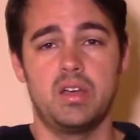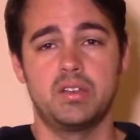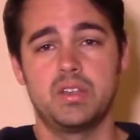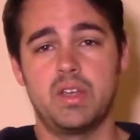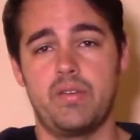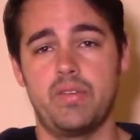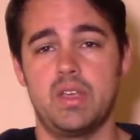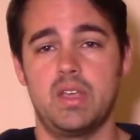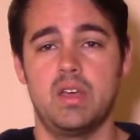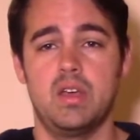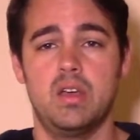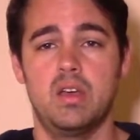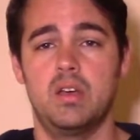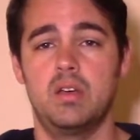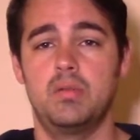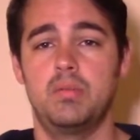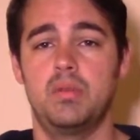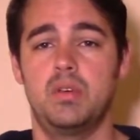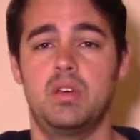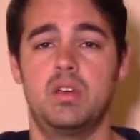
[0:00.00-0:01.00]
I also have a
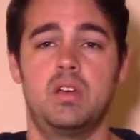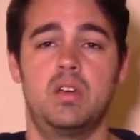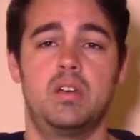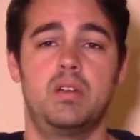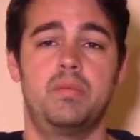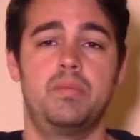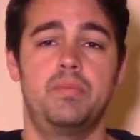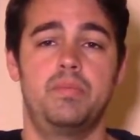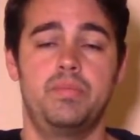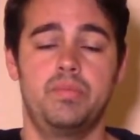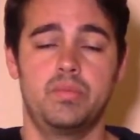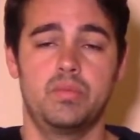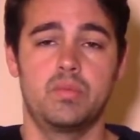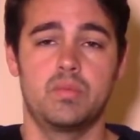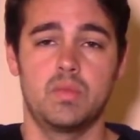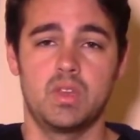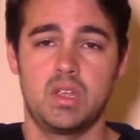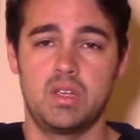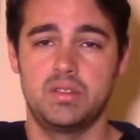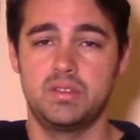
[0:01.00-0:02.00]
GitHub um,
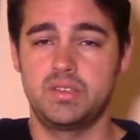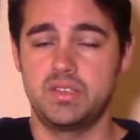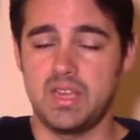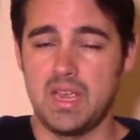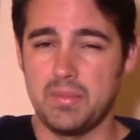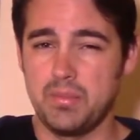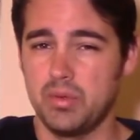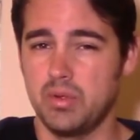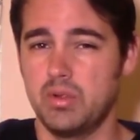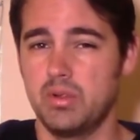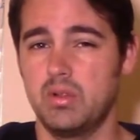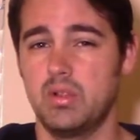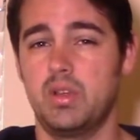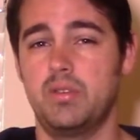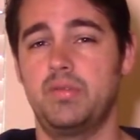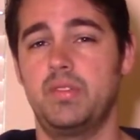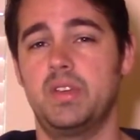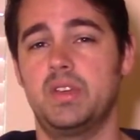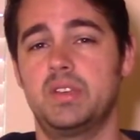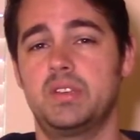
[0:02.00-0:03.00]
sample
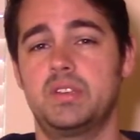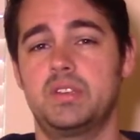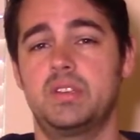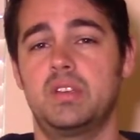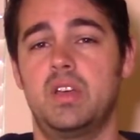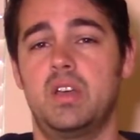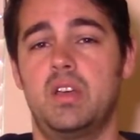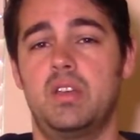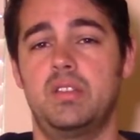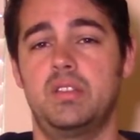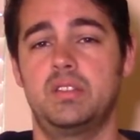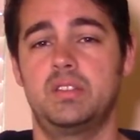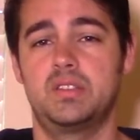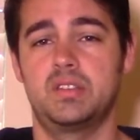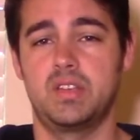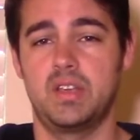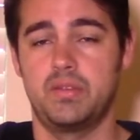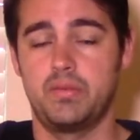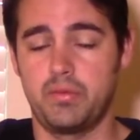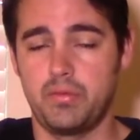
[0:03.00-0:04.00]
of this uh,
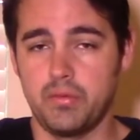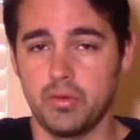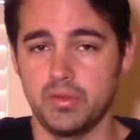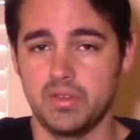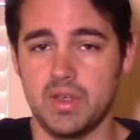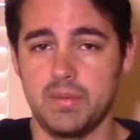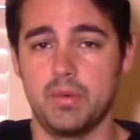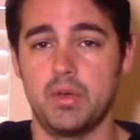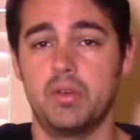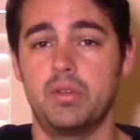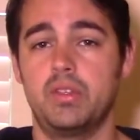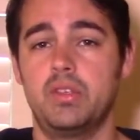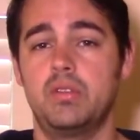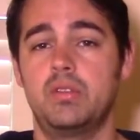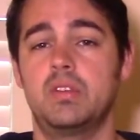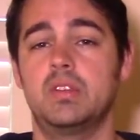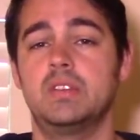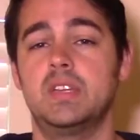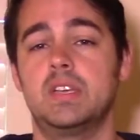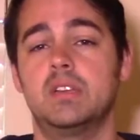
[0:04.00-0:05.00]
that's kind of a full demo that
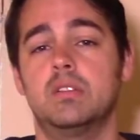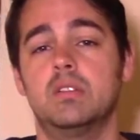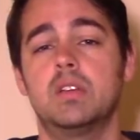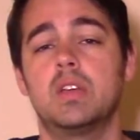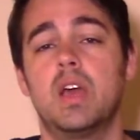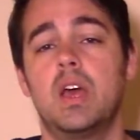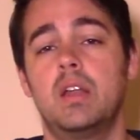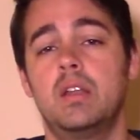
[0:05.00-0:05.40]
you can take a look at.